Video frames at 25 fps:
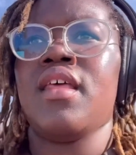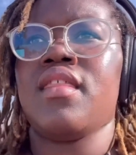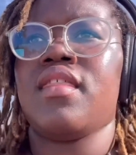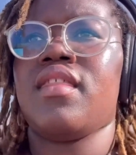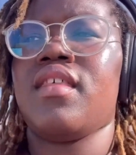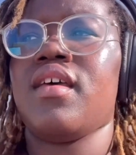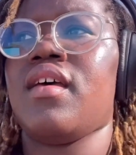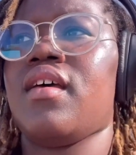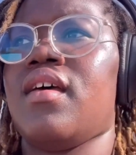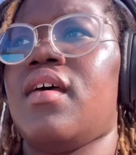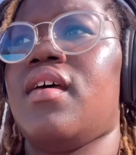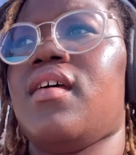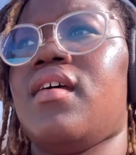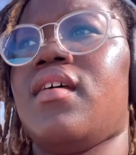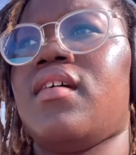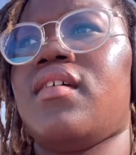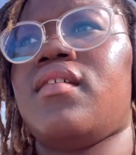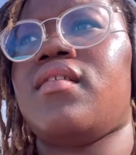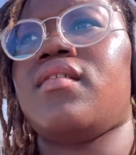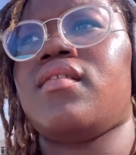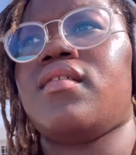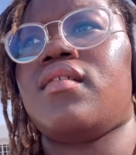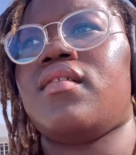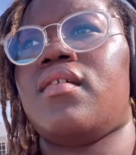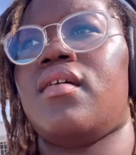the
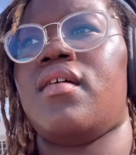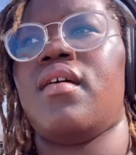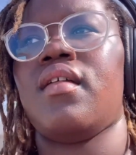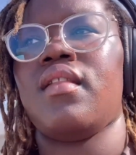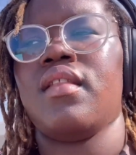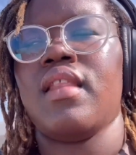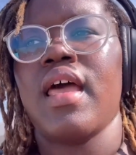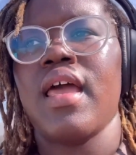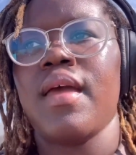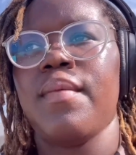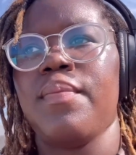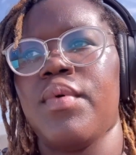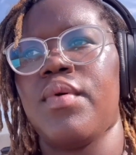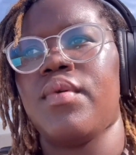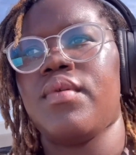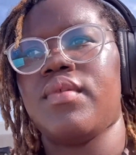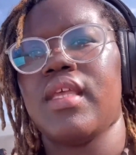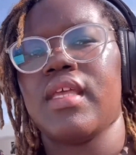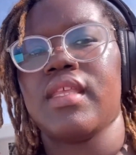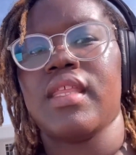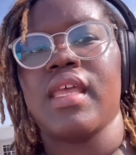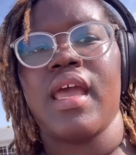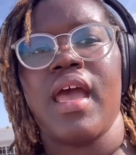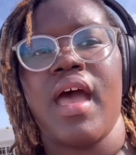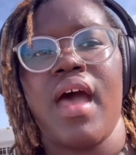label
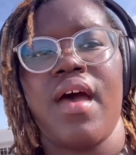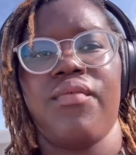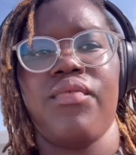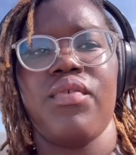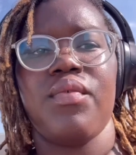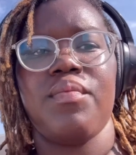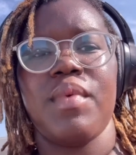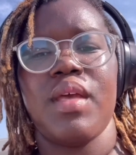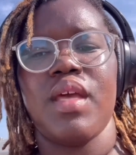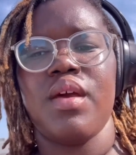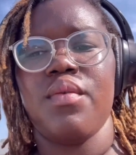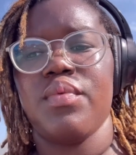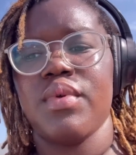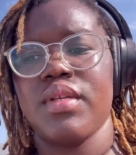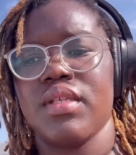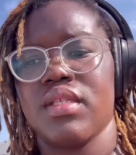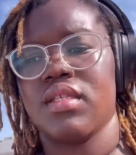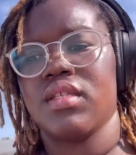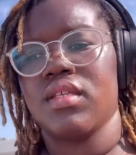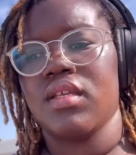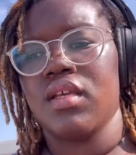that they have for me was